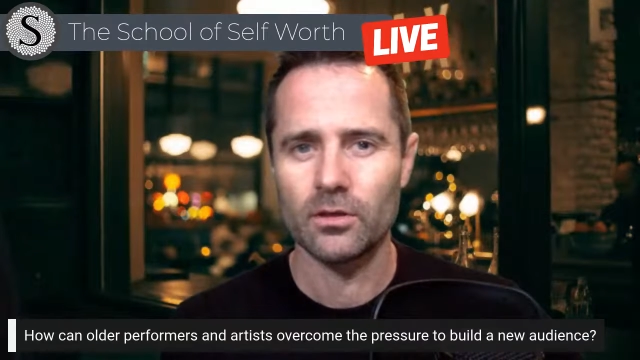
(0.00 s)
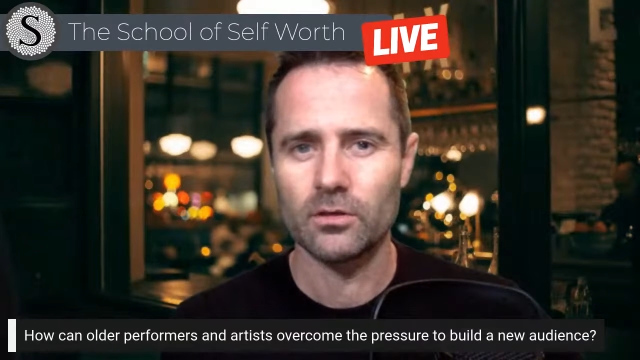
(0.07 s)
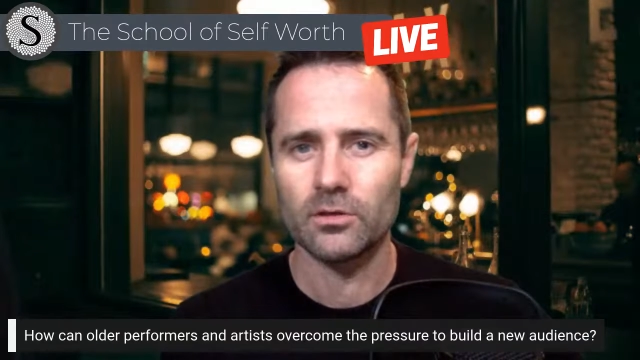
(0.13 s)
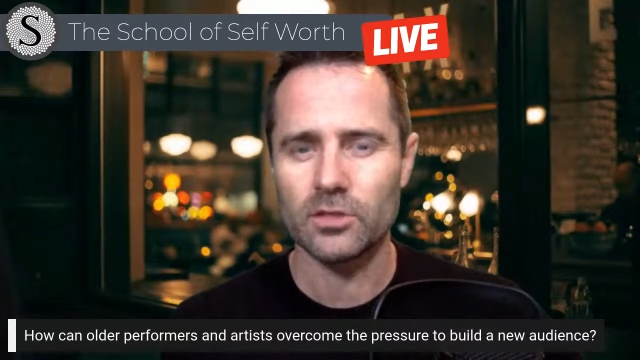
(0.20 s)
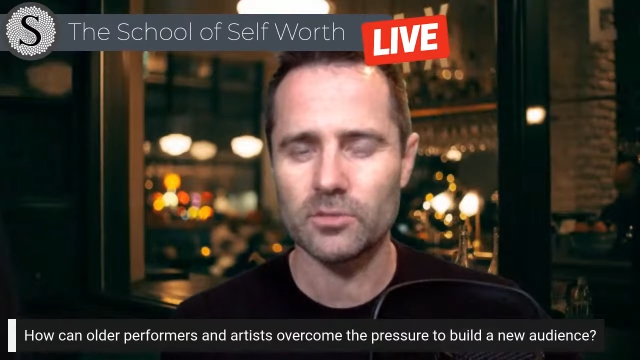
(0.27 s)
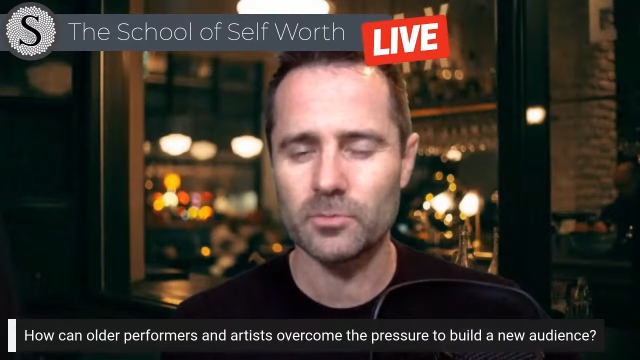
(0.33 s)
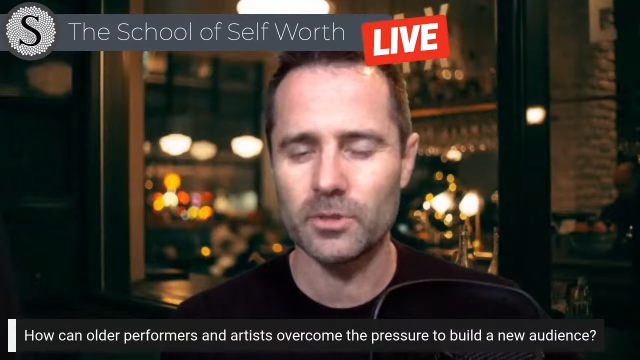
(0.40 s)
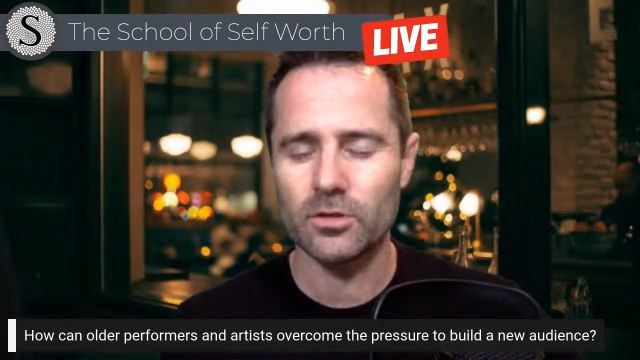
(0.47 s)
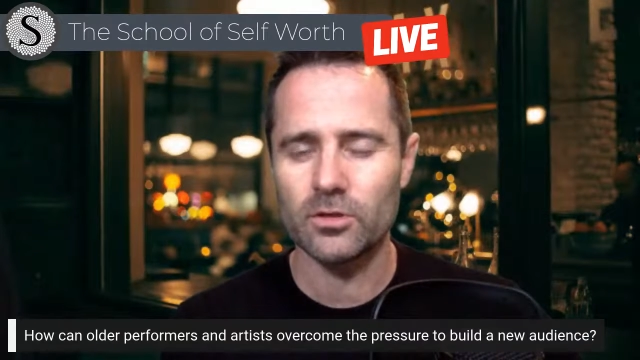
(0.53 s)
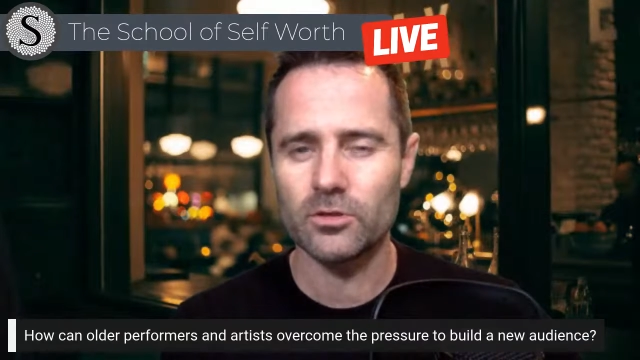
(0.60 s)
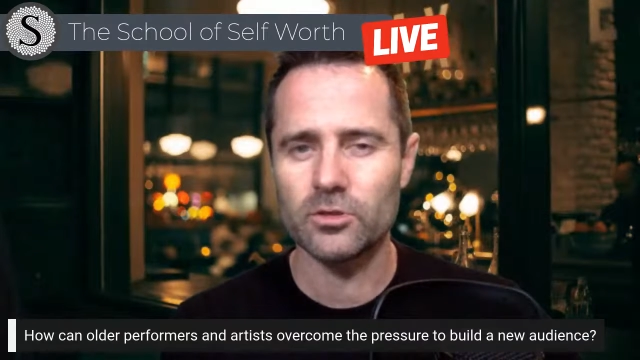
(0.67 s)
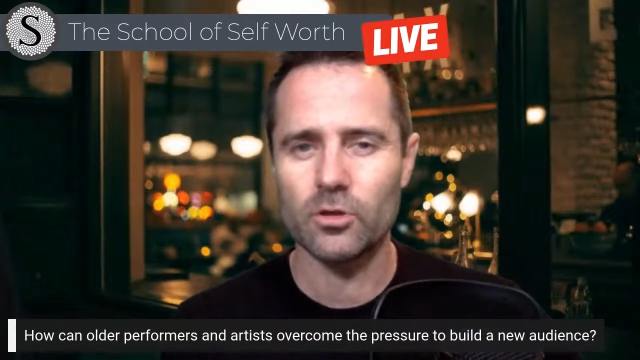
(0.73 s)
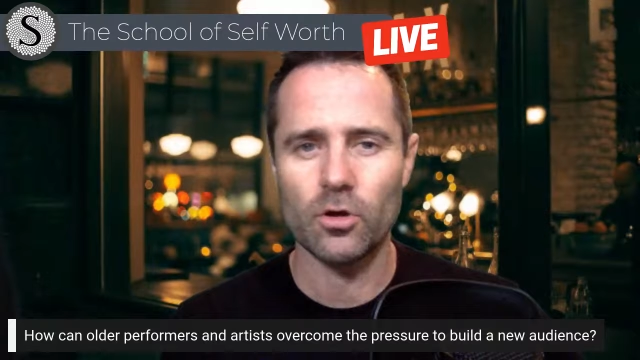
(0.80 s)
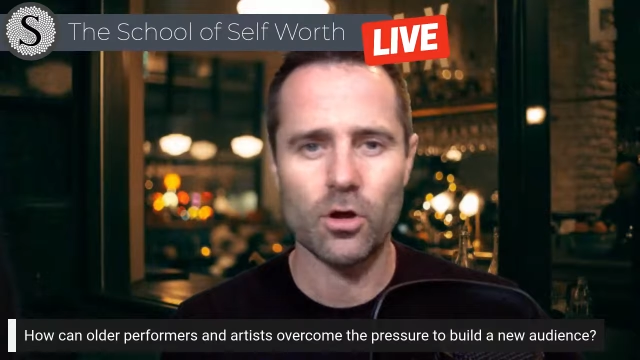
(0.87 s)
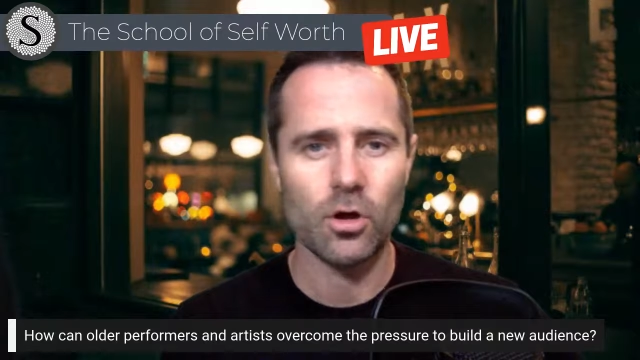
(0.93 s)
Just because
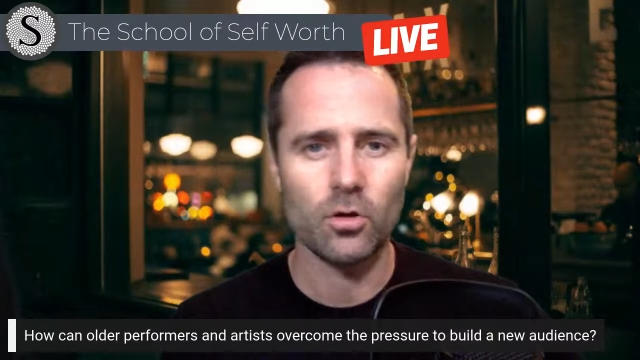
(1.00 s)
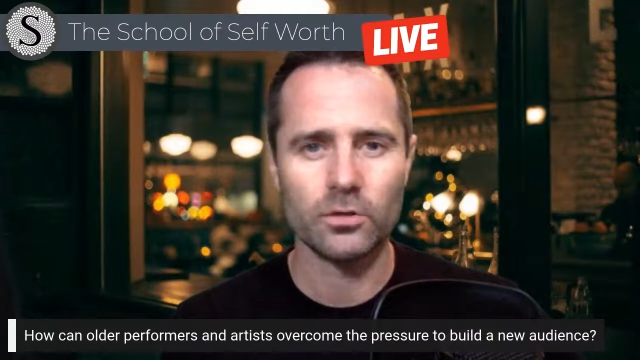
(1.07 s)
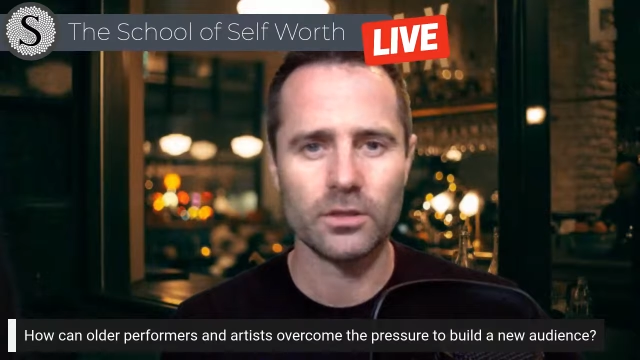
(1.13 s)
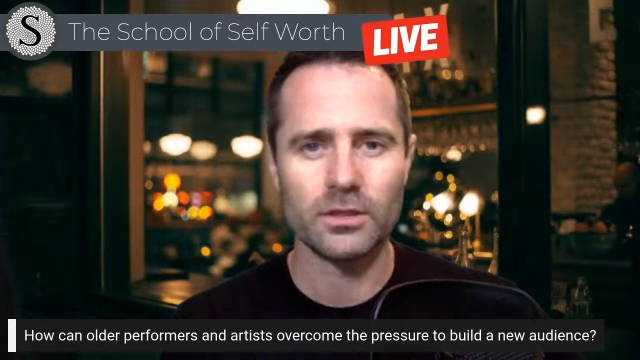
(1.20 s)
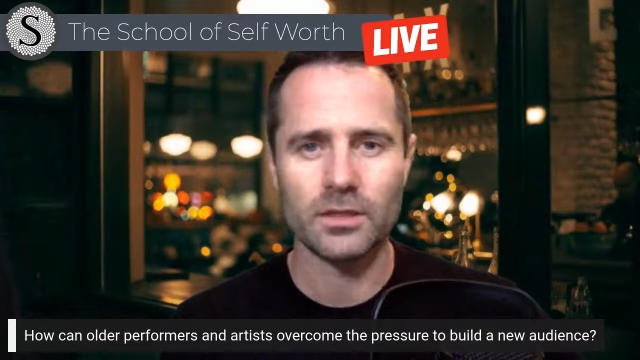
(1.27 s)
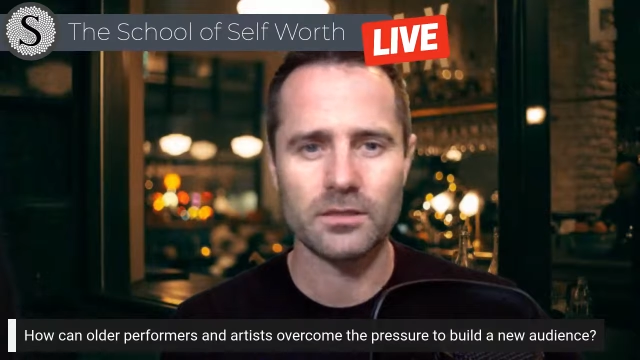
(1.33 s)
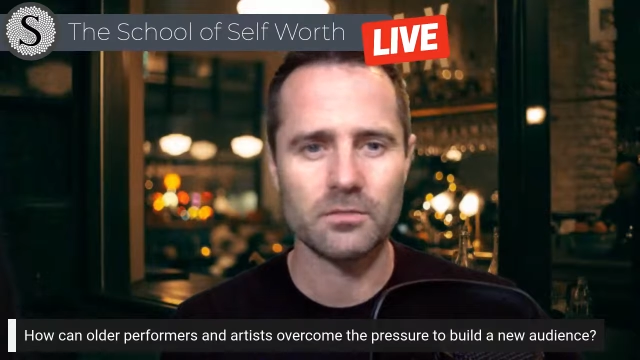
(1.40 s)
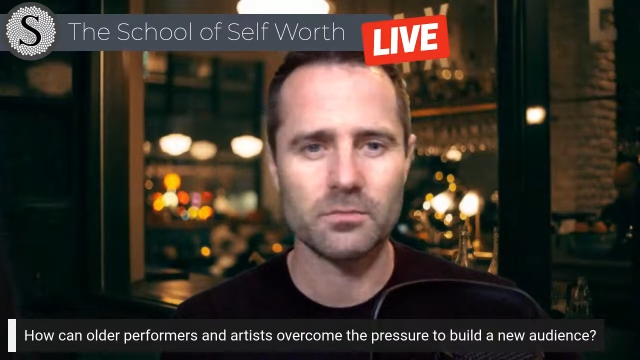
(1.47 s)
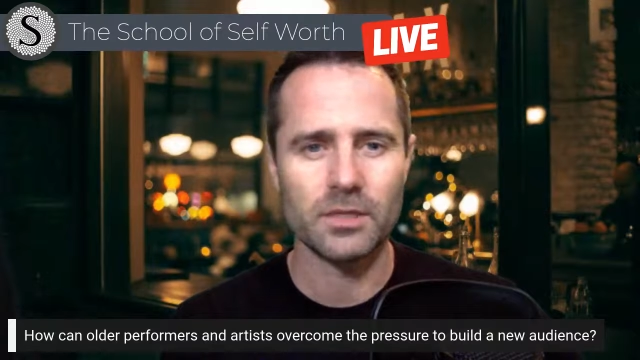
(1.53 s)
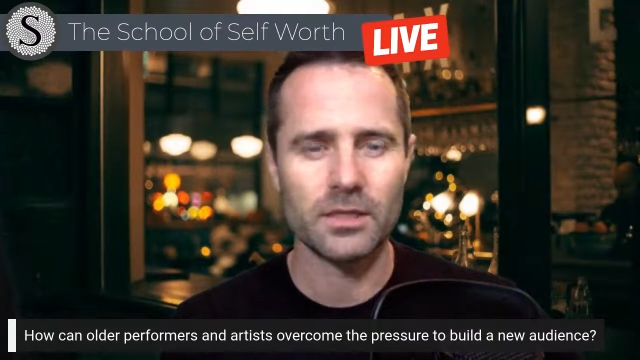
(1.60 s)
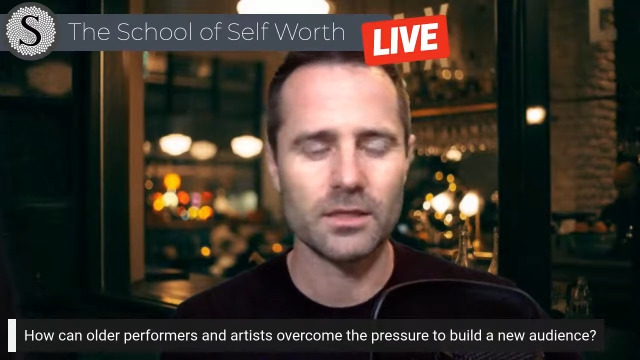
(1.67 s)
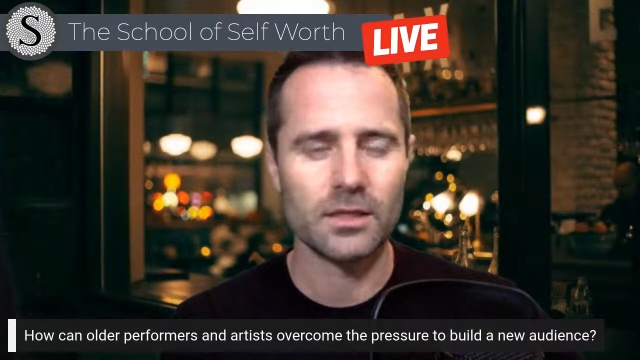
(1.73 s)
you're older doesn't mean